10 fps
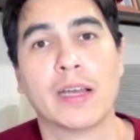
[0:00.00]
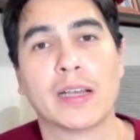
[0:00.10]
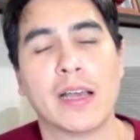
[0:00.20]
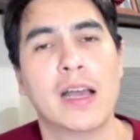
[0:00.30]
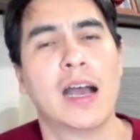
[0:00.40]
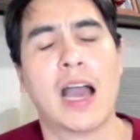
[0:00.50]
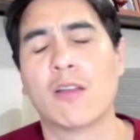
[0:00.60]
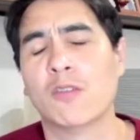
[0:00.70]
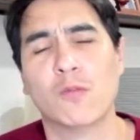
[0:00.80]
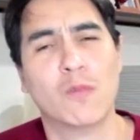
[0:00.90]
Like, I
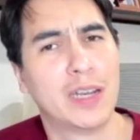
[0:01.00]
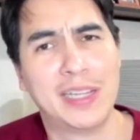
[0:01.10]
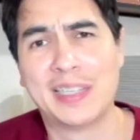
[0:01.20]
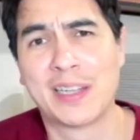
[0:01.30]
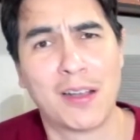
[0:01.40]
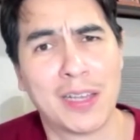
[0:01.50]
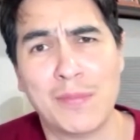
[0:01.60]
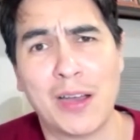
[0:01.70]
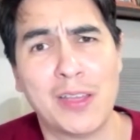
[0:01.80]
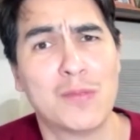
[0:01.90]
don't know what it is talking
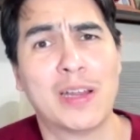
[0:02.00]
about you,